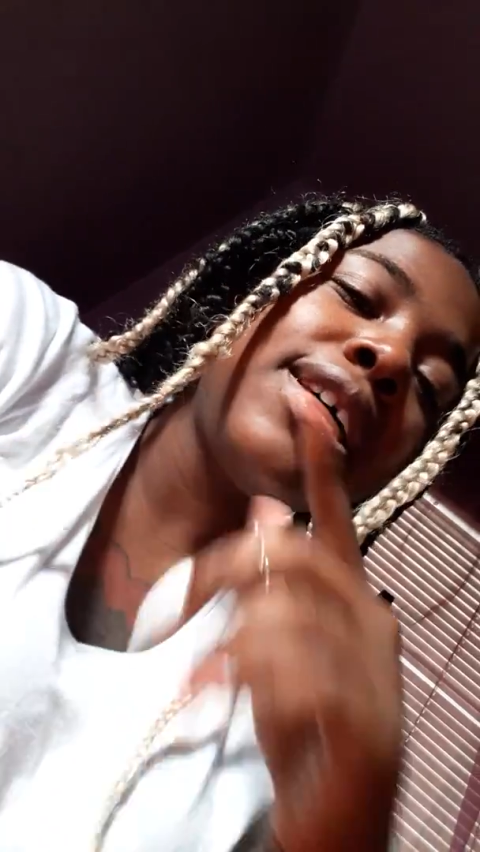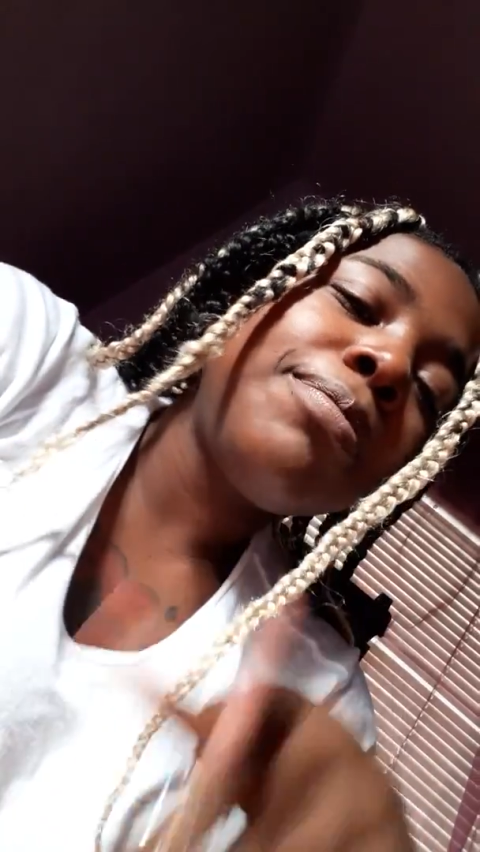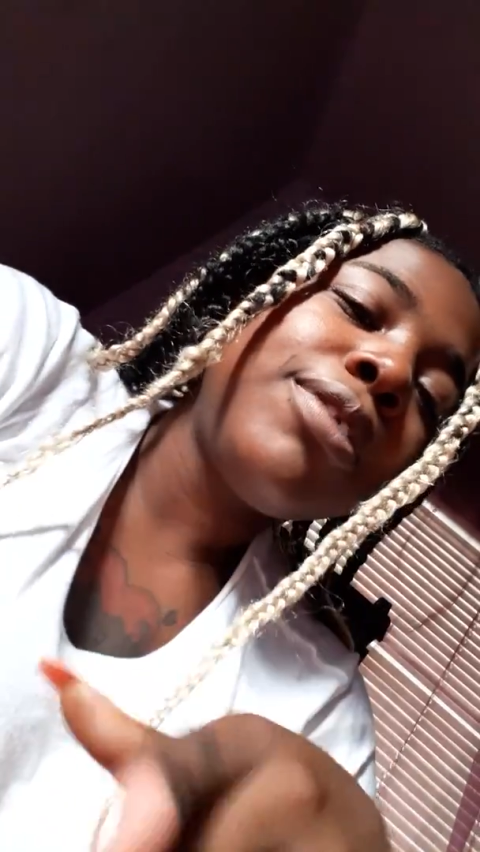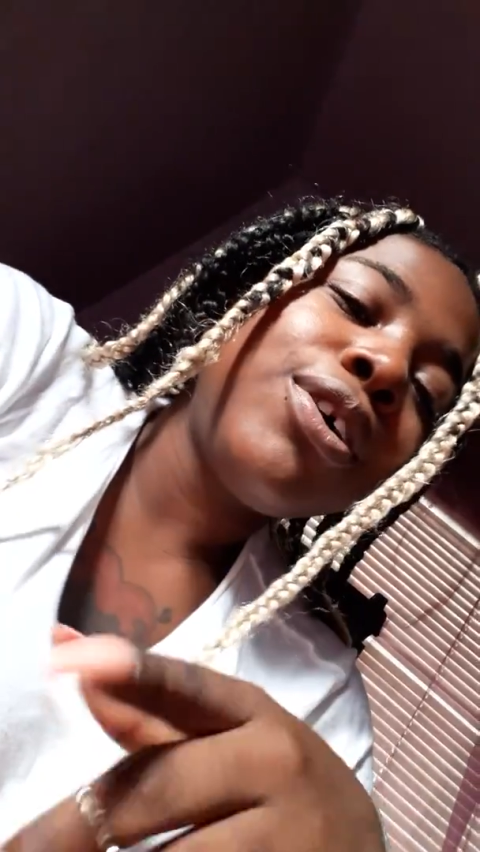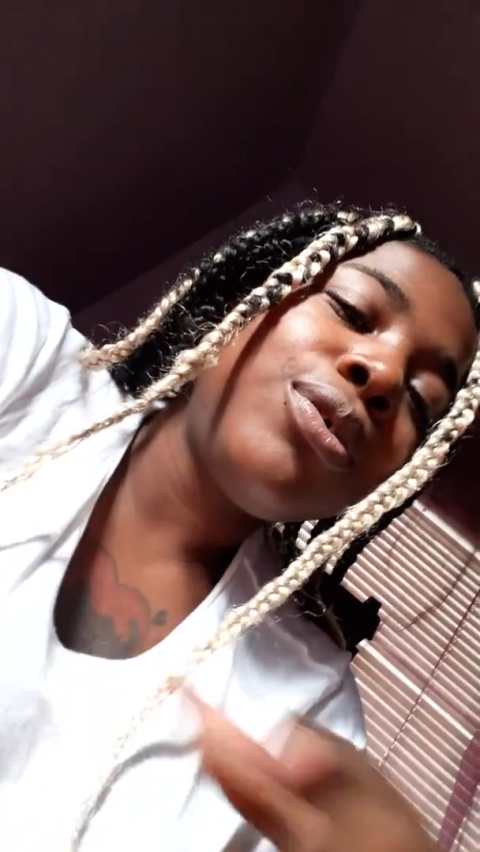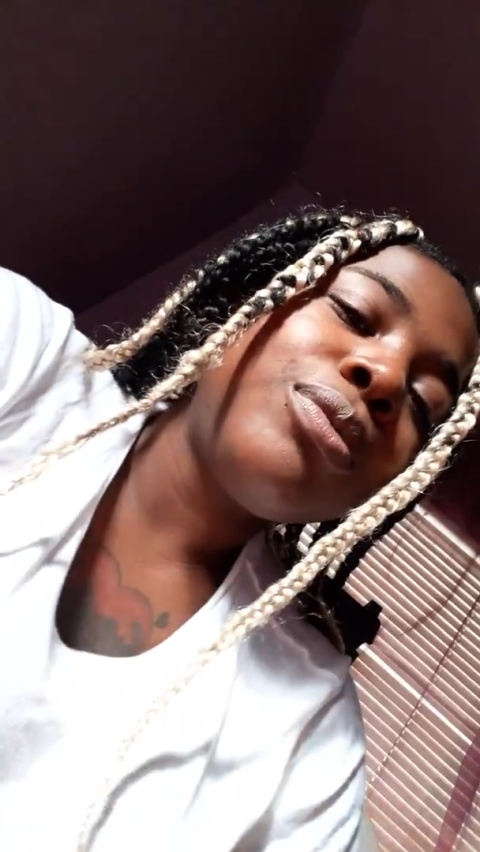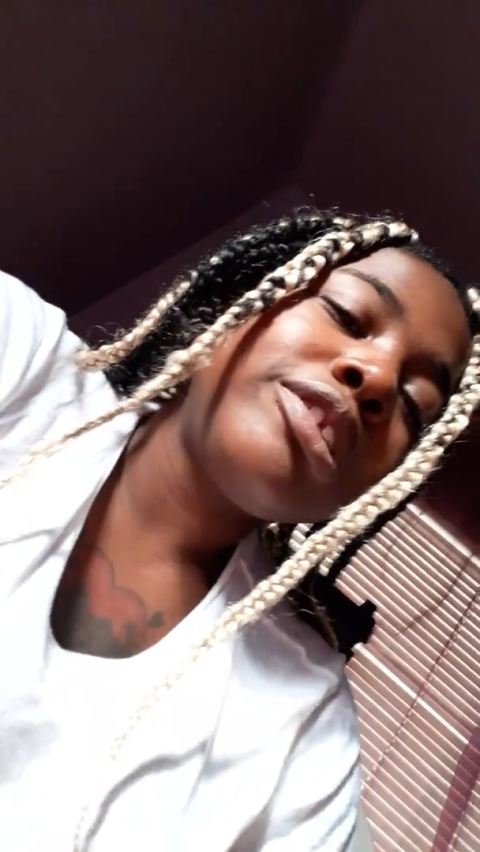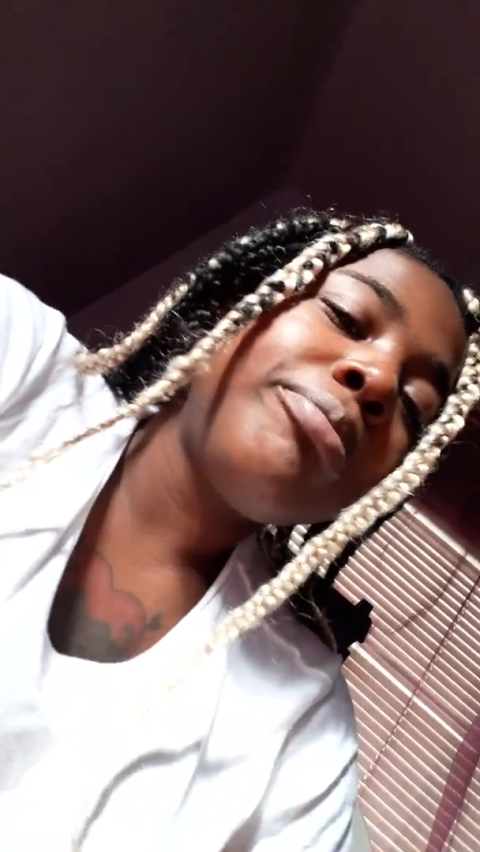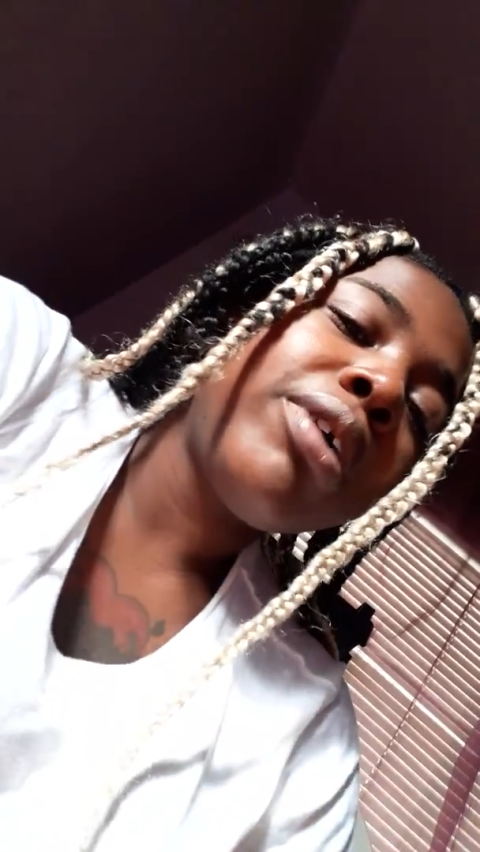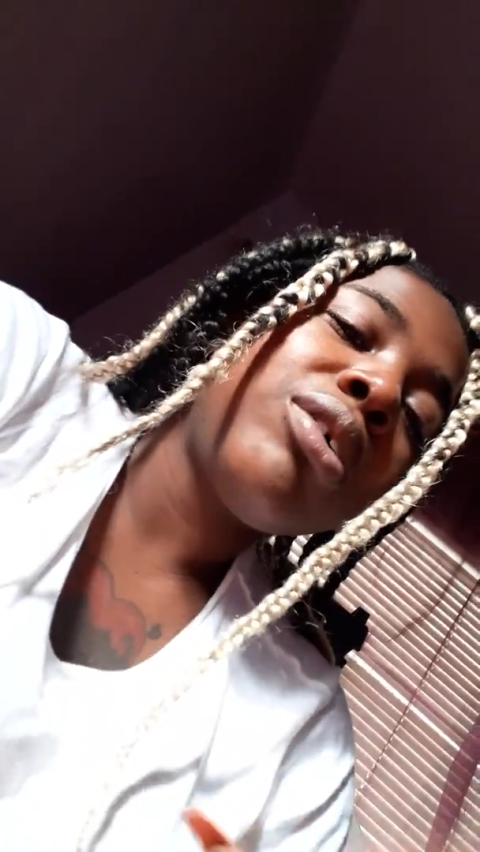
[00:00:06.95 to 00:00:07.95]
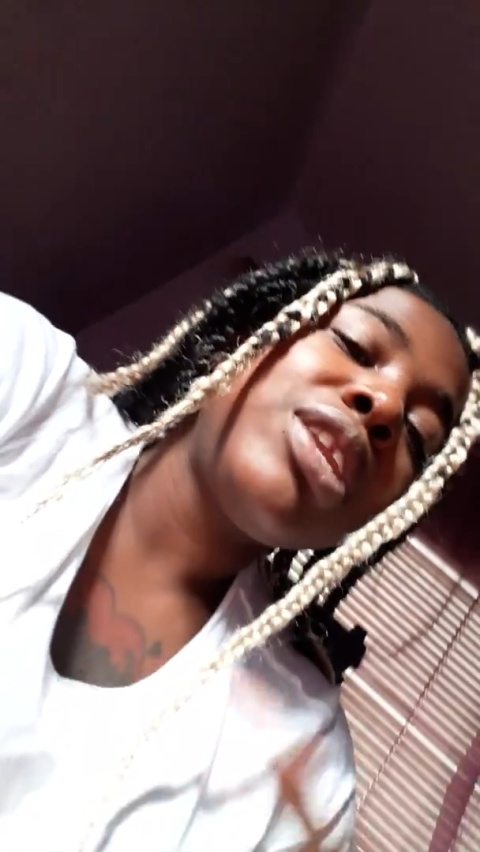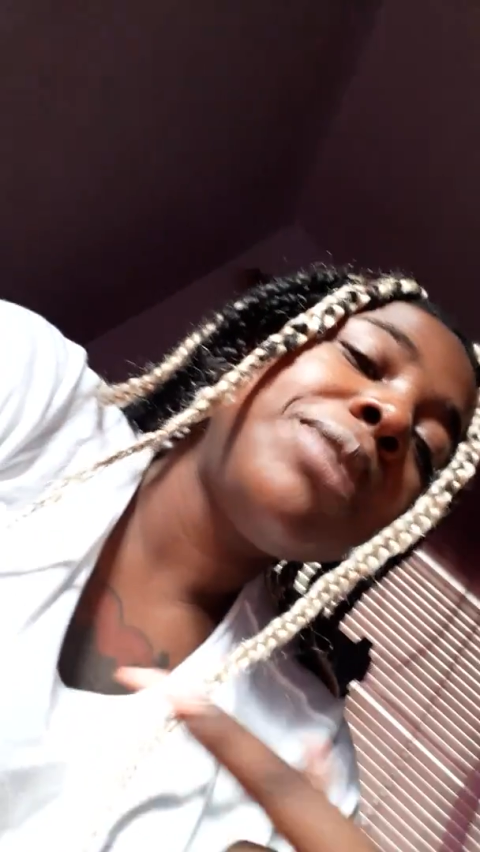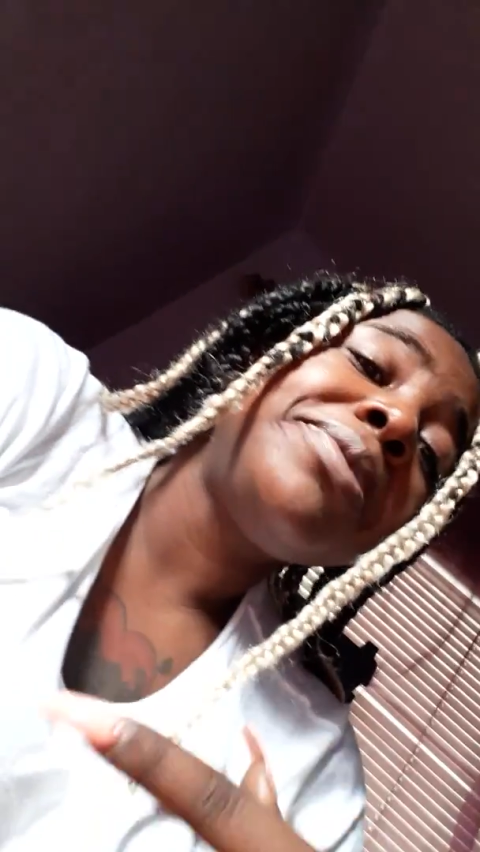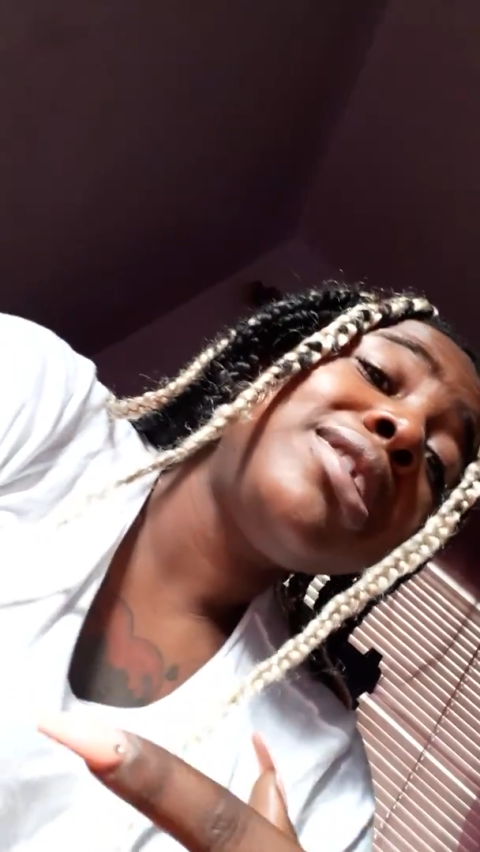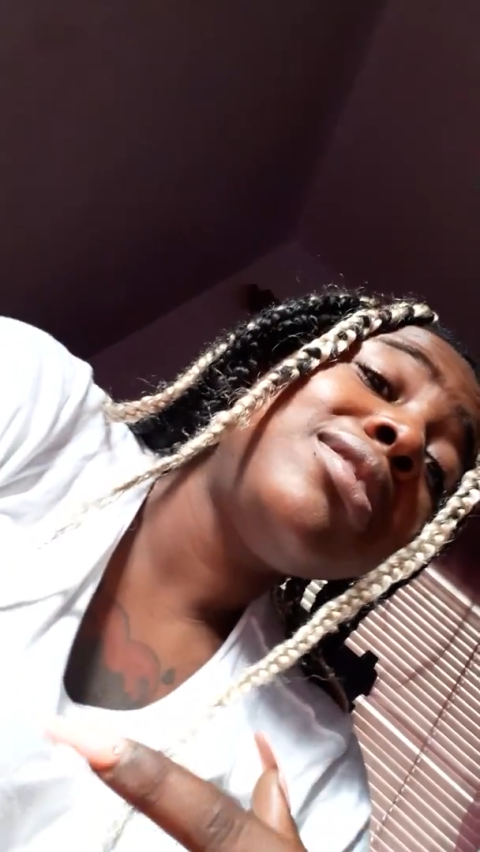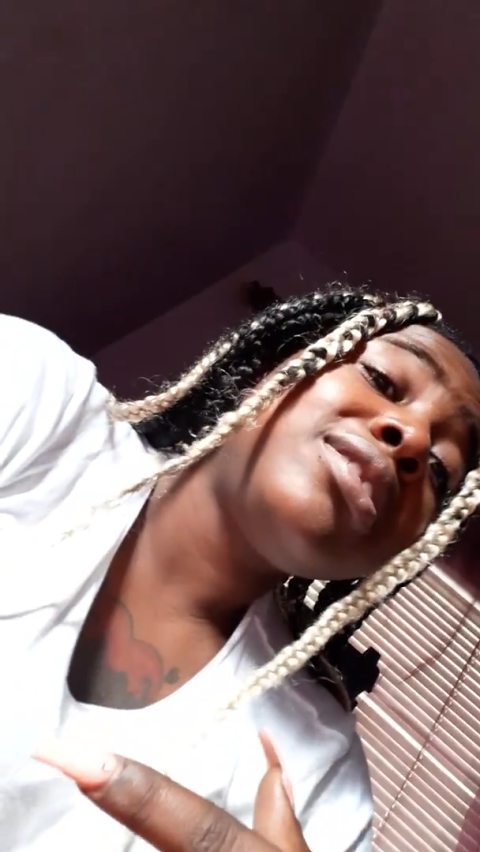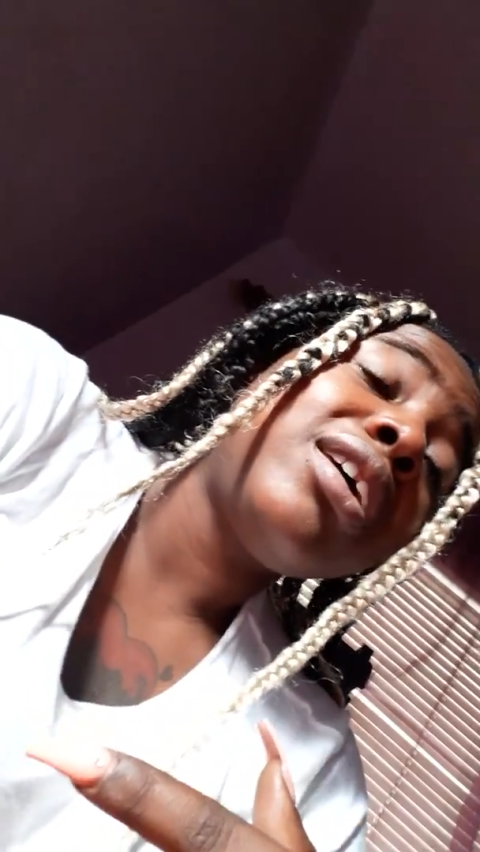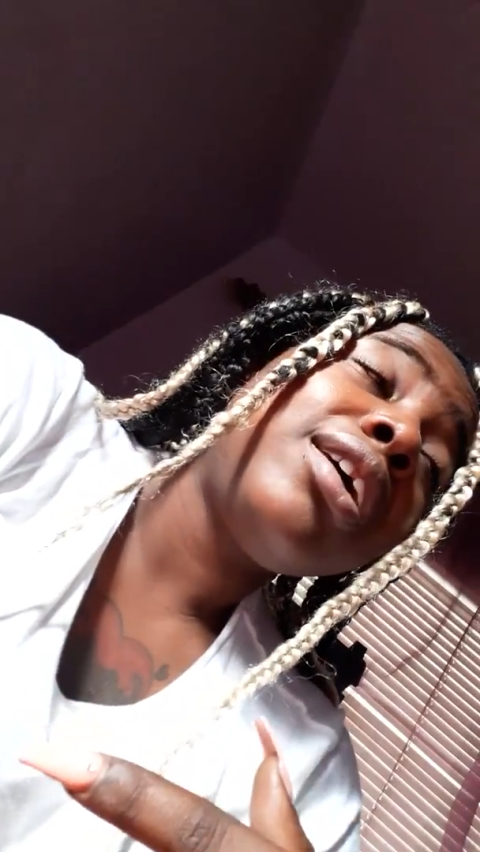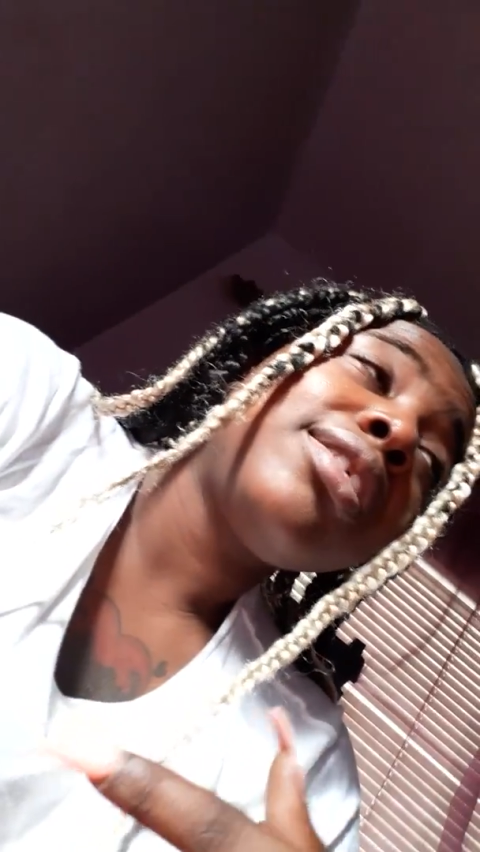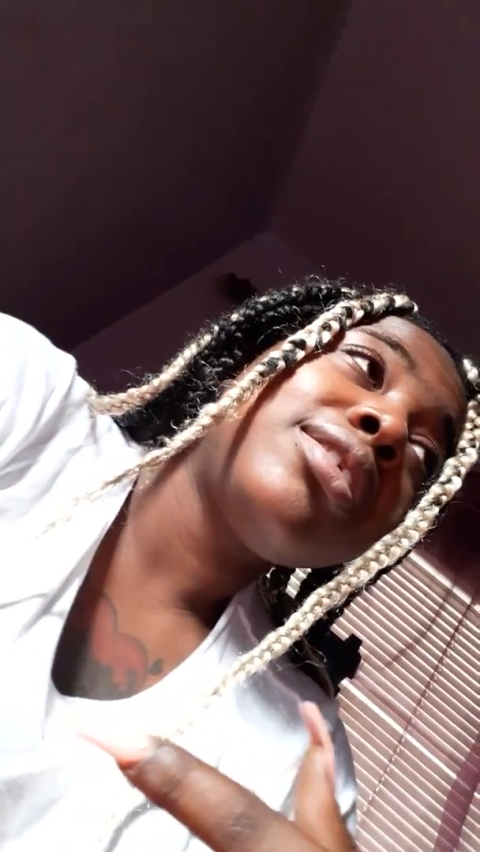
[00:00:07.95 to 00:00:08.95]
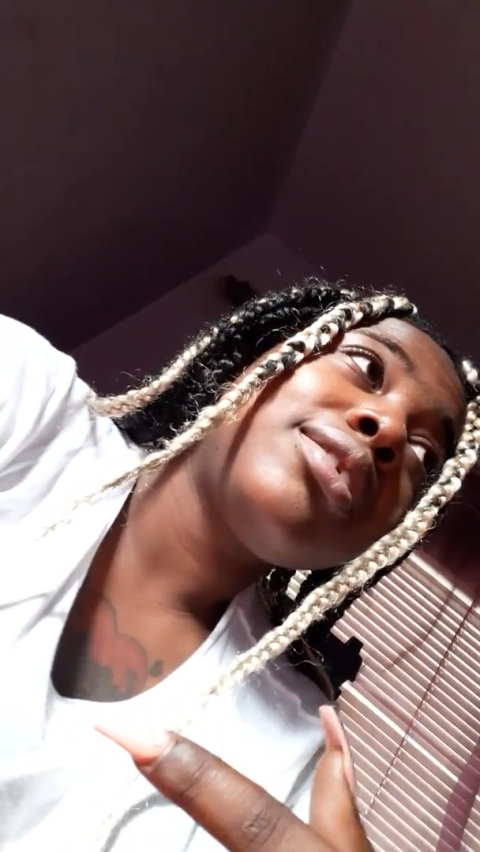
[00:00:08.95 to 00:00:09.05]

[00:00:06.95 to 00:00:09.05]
upload was about Nipsey's death.